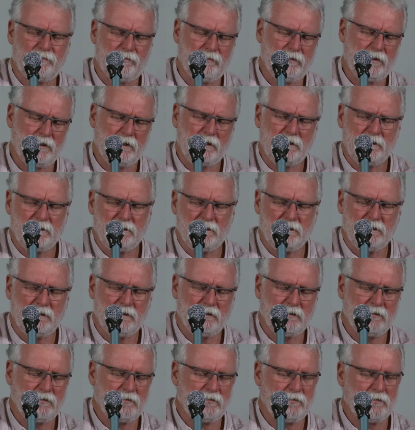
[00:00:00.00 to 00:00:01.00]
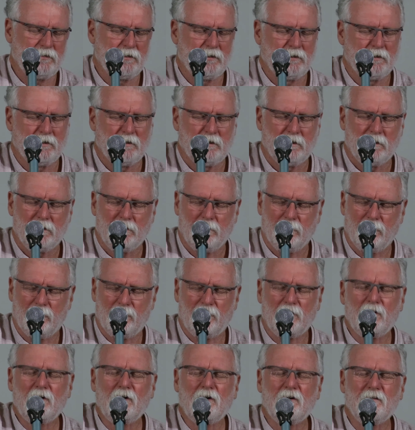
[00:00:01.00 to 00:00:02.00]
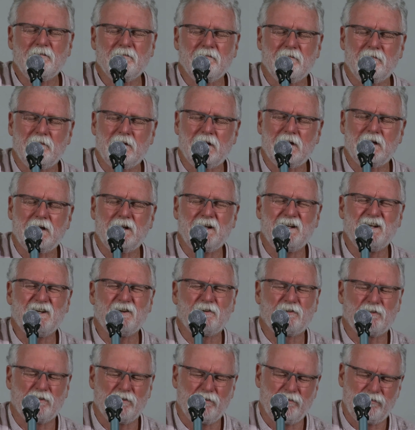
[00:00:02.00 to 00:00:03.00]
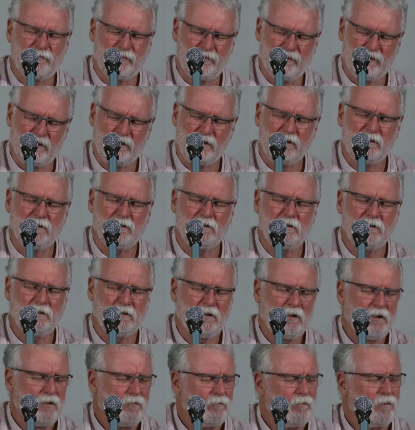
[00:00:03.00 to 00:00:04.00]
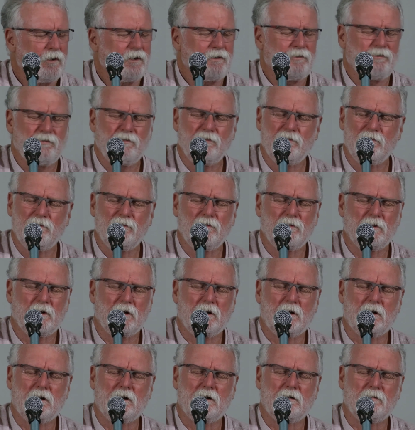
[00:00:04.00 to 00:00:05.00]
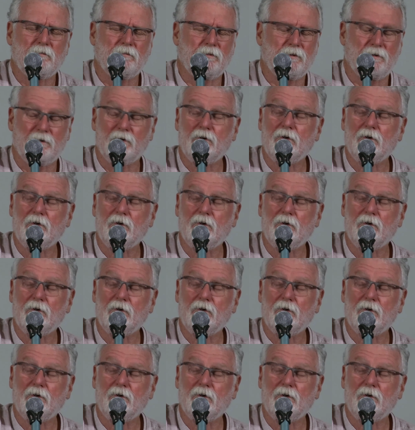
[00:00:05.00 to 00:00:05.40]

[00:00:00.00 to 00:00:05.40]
friend, know, my little friend, what you are worth.